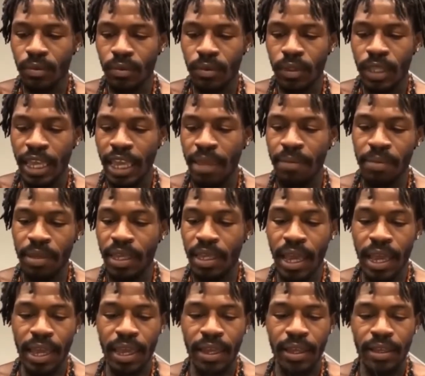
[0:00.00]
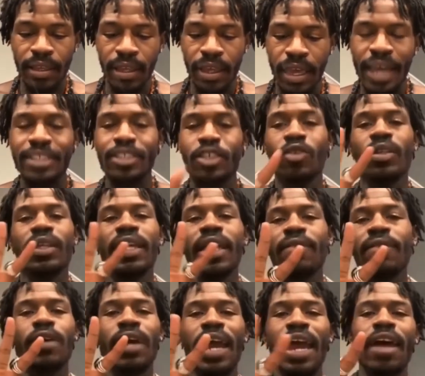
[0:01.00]
the NBA has only
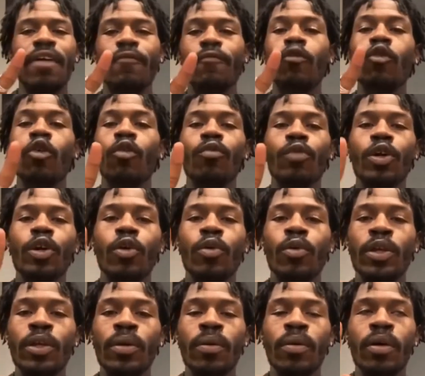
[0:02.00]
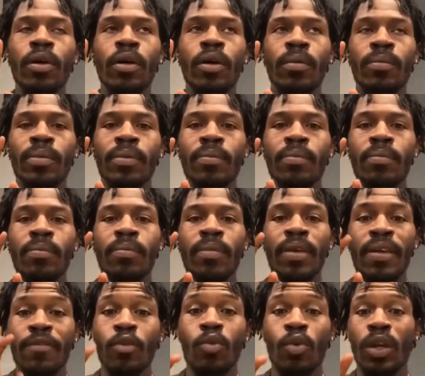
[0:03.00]
ever had 4 real, if
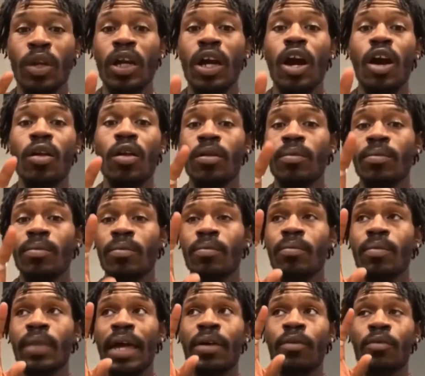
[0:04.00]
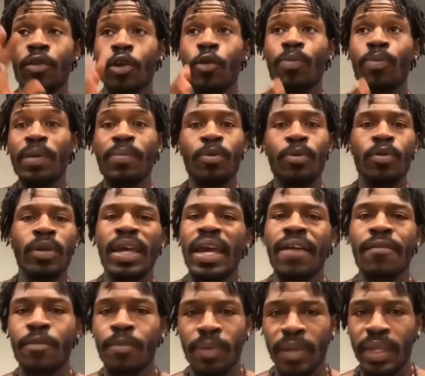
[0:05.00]
you want to call them like real people that
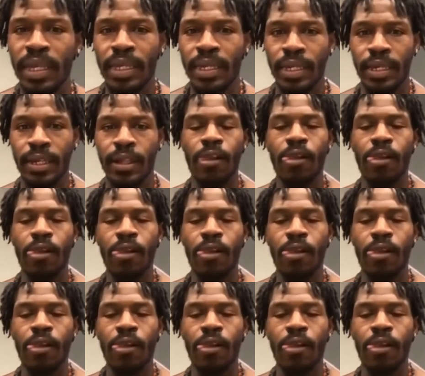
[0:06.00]
ever play in it.